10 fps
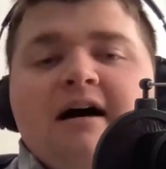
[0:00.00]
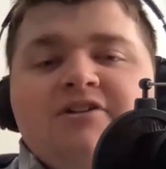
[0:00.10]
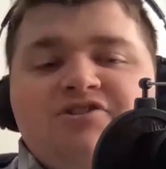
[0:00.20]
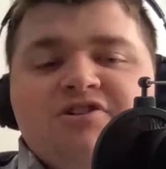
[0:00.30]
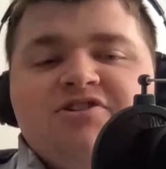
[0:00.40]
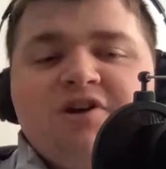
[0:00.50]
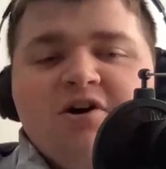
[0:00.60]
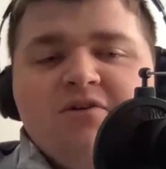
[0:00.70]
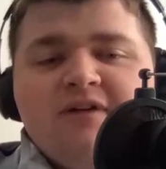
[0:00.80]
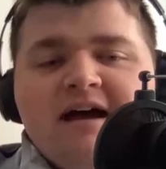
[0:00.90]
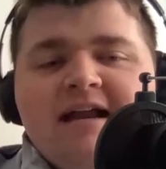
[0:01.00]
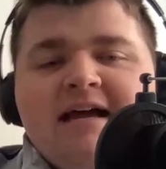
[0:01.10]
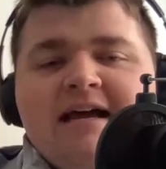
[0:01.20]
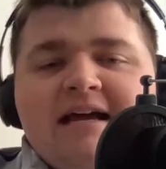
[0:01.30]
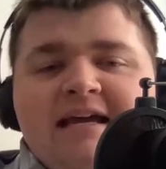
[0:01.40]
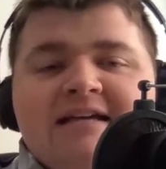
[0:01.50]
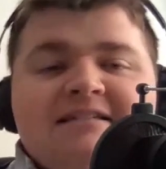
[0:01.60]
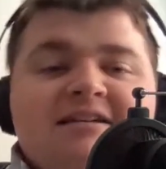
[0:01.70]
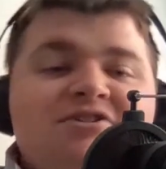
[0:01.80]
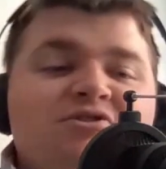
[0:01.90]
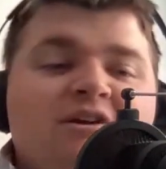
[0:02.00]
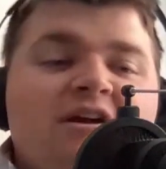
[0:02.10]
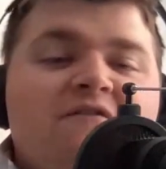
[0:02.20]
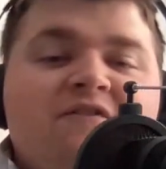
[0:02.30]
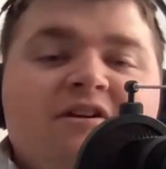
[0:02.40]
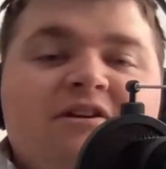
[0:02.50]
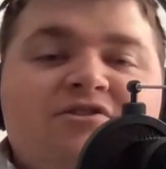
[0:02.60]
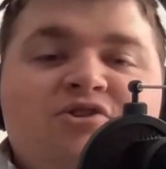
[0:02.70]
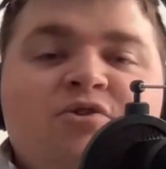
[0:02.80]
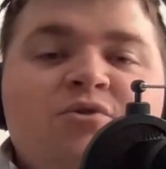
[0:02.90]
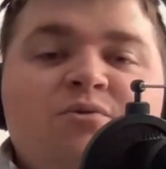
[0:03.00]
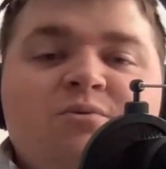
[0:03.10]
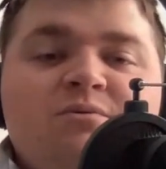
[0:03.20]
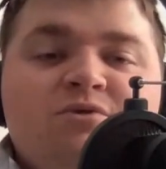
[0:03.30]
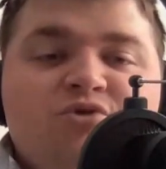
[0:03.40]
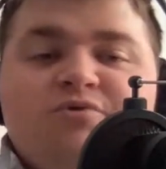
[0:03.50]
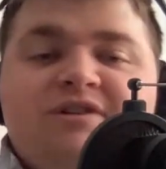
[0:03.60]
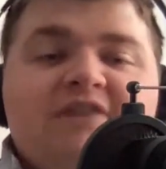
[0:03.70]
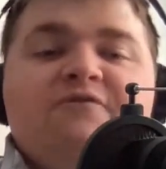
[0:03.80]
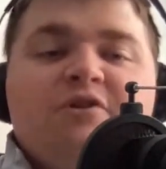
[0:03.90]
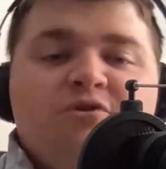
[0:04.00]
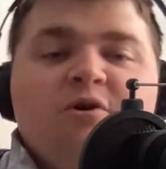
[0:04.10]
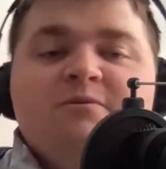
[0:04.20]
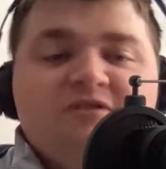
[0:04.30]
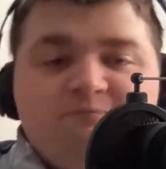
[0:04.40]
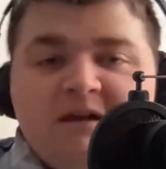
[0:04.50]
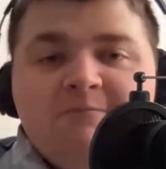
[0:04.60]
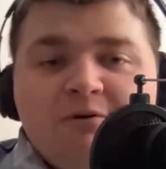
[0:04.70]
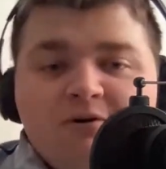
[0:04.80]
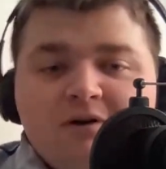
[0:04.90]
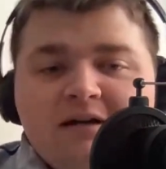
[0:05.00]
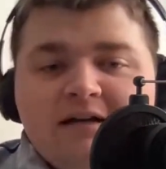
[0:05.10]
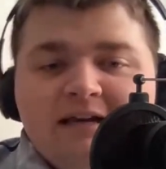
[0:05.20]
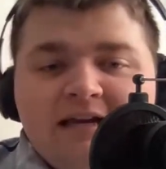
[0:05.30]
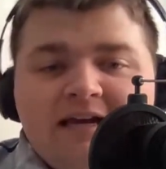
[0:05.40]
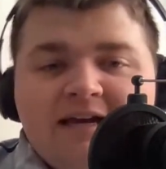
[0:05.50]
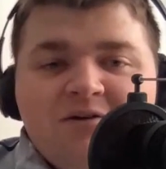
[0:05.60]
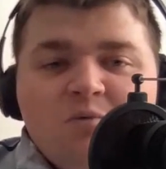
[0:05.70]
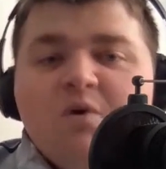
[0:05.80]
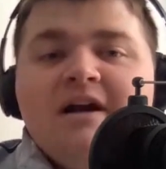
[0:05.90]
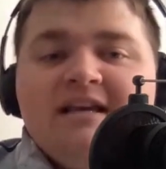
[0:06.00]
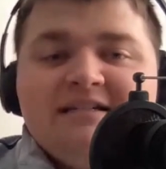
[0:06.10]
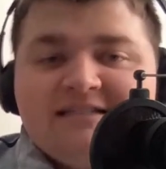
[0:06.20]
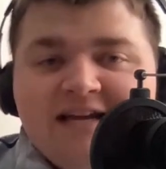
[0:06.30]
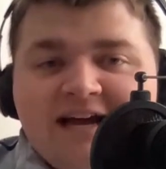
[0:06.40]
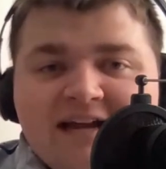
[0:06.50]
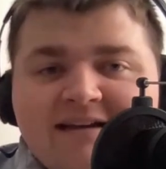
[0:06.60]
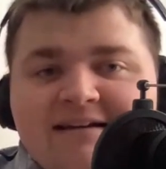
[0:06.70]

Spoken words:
Just know that he essentially offended two different groups of people in what he said.